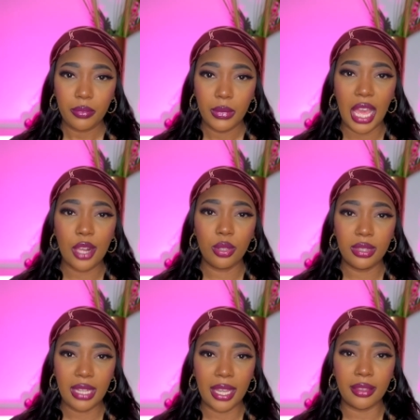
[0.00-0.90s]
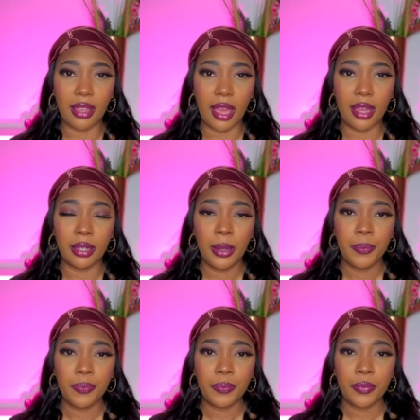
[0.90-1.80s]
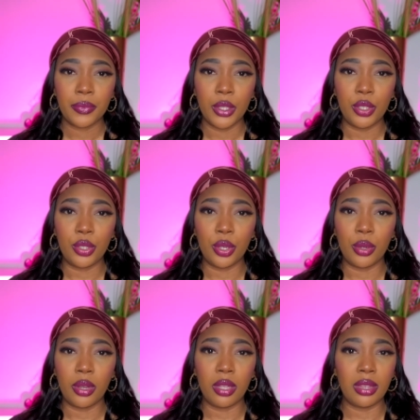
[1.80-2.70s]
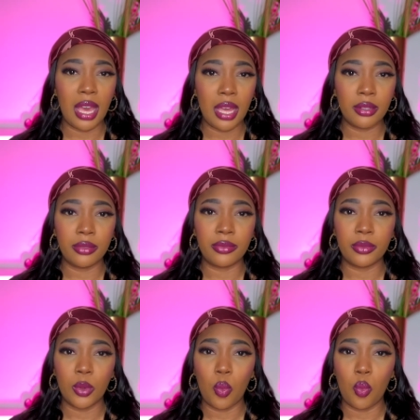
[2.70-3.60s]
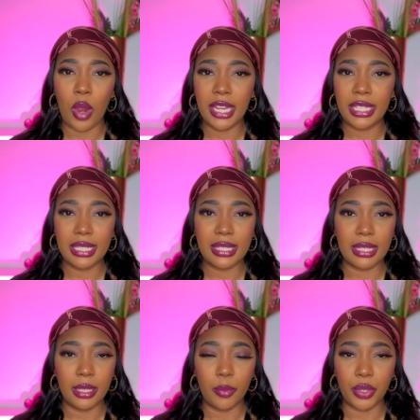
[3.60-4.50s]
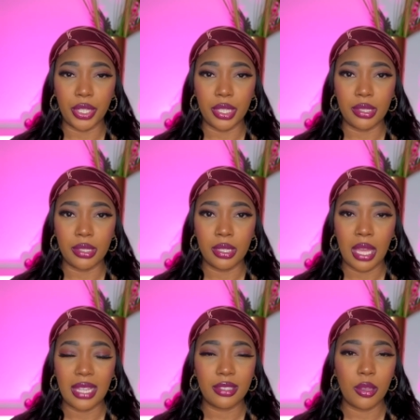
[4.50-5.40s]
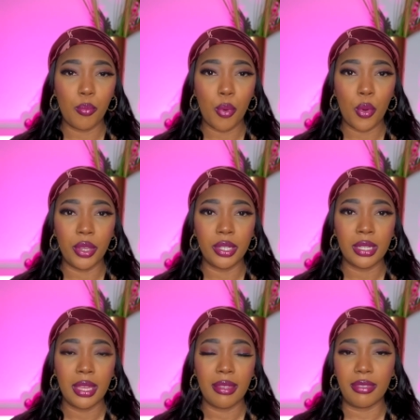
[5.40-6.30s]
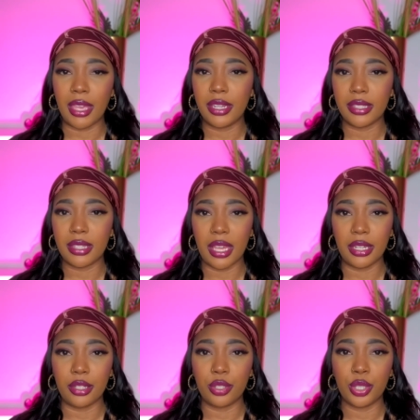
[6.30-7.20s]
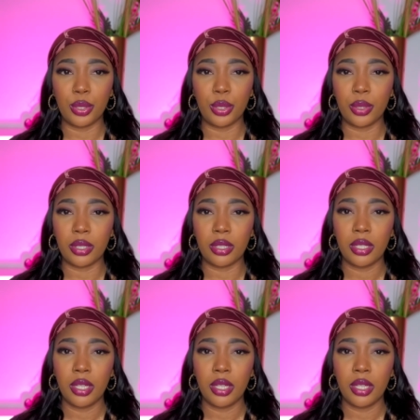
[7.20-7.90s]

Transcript: I don't like that, you know, a lot of white celebrities at some point, they decided to look